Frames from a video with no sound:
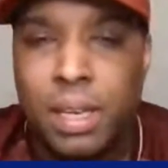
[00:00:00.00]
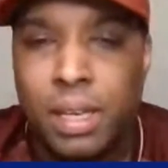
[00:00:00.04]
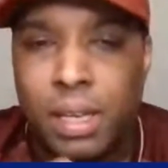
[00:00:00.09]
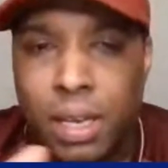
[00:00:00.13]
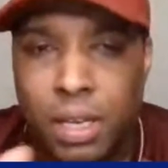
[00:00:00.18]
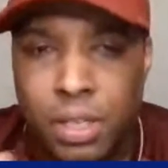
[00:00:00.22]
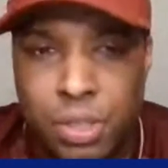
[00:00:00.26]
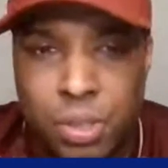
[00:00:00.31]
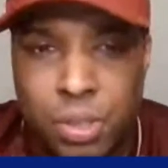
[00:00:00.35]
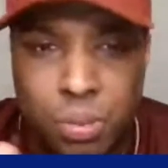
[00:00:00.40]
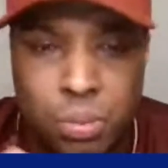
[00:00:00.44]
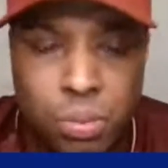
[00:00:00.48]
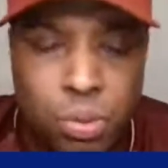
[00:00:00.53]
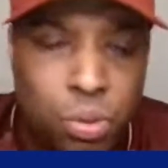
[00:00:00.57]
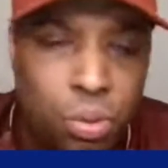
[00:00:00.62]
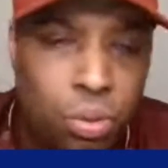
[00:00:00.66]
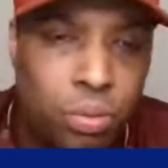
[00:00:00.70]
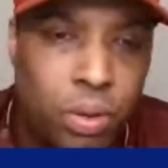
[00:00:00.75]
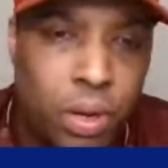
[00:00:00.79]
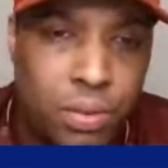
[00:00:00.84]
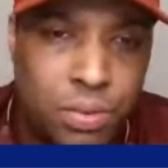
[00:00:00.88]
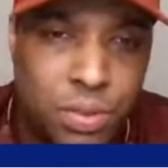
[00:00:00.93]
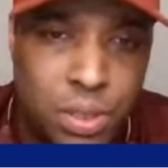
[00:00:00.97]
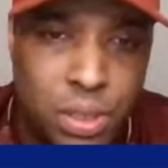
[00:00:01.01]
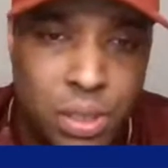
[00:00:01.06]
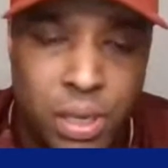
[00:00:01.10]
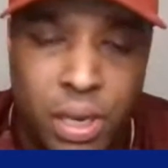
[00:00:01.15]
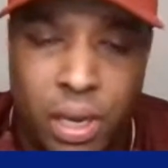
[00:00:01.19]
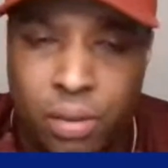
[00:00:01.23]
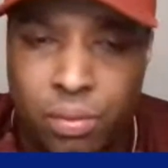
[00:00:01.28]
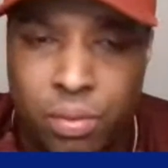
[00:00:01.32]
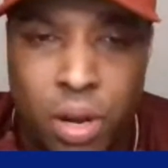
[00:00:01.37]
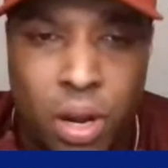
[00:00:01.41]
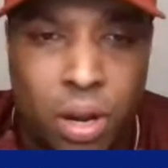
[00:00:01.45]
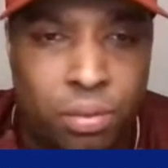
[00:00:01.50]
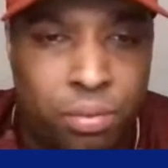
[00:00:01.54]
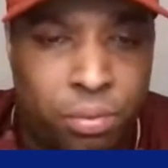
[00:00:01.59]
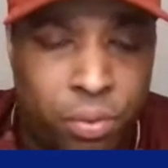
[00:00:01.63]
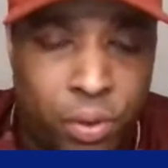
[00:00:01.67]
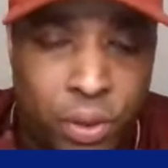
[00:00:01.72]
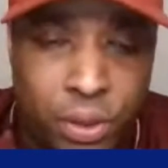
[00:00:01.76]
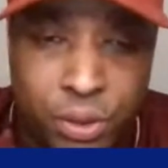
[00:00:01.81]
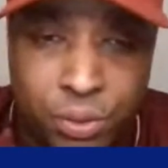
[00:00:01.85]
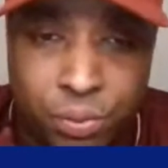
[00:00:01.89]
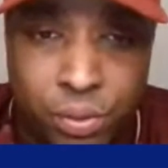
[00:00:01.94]
Get some new refs in that have got a
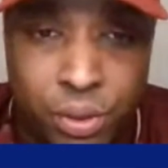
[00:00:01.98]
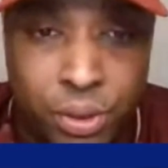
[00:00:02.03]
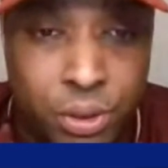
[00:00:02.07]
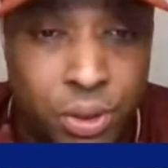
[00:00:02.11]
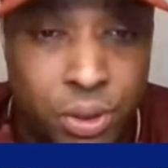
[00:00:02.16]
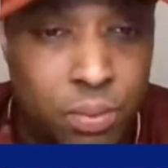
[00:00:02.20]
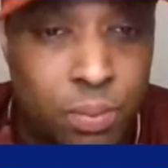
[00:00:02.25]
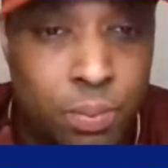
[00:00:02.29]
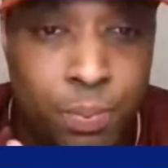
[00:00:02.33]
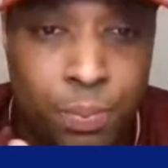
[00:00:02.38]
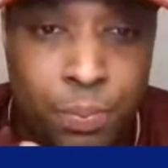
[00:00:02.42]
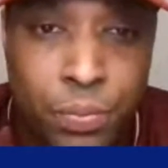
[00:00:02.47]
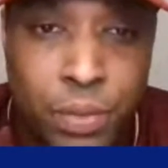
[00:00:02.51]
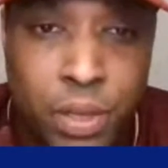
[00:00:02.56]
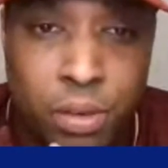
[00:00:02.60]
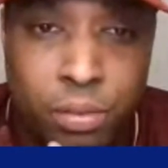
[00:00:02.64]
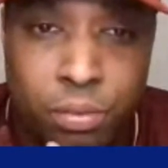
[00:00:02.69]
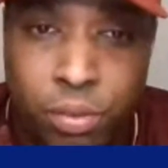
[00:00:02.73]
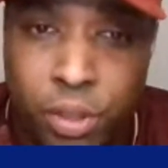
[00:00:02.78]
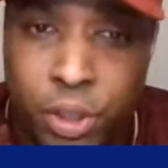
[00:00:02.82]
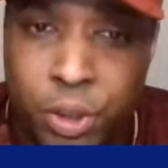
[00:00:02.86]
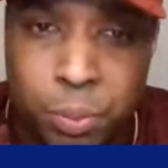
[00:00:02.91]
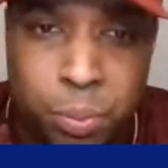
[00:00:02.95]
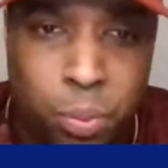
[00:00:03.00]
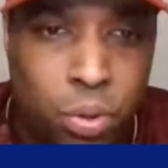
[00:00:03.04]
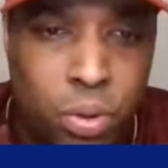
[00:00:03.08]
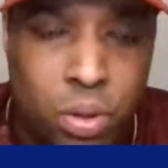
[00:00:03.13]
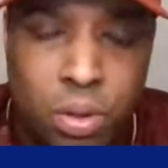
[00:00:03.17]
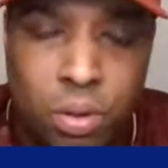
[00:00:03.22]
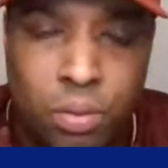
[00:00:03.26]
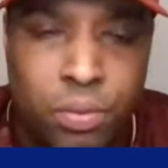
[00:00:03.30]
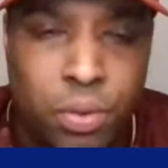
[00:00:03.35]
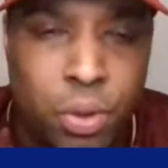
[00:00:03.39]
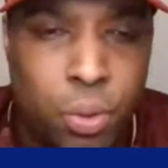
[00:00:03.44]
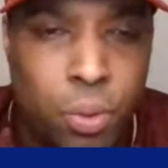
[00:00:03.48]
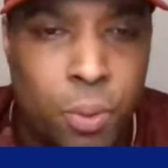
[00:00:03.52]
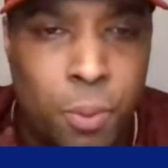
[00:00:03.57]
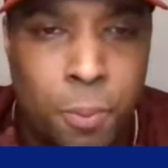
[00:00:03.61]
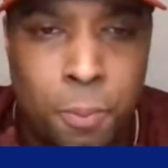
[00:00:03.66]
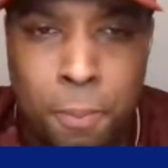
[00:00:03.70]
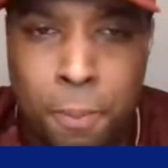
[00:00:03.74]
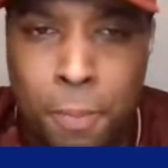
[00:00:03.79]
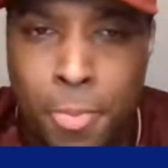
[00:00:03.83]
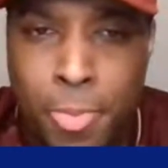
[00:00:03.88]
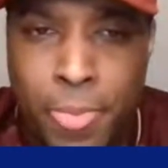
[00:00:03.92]
fresh vision, fresh point of view,
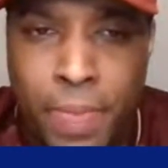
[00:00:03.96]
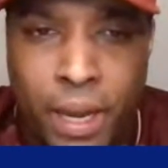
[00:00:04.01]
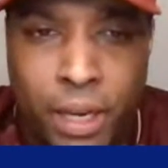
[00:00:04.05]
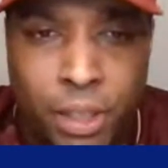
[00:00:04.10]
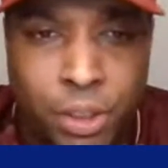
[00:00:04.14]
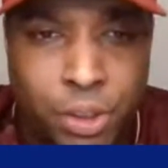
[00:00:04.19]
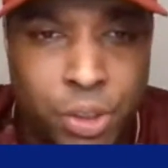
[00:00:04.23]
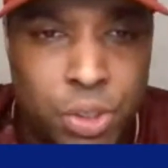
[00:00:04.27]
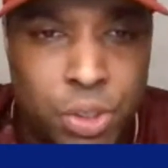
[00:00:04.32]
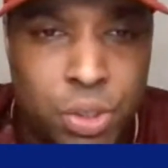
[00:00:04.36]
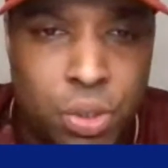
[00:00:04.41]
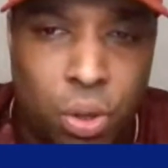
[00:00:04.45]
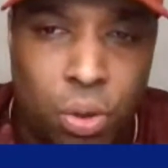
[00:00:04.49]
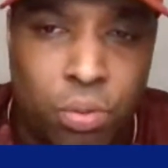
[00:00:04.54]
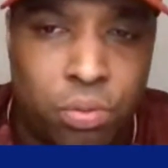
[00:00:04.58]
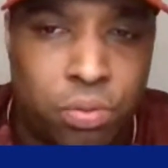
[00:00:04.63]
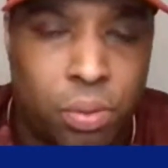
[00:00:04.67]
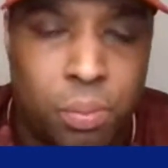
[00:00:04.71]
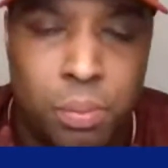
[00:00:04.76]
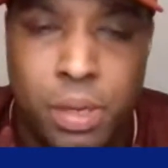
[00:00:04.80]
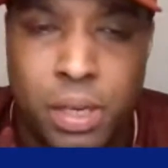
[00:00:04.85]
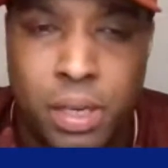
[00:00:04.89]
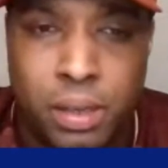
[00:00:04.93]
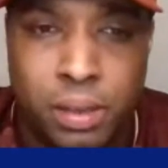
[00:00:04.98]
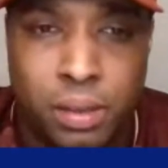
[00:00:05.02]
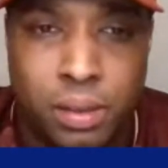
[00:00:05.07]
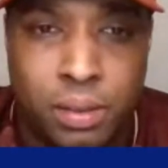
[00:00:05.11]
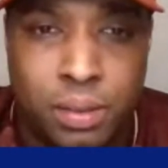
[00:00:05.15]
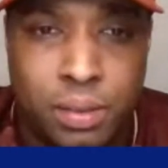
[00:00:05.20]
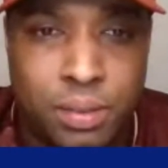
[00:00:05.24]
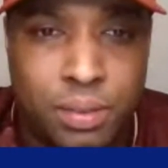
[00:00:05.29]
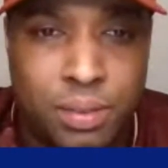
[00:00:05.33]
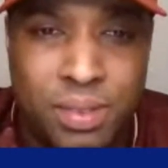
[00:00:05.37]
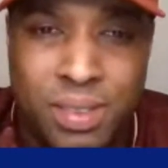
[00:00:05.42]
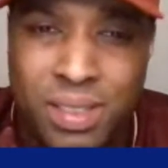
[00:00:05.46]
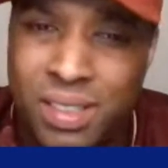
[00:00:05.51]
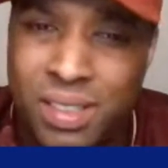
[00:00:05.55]
and just go from there.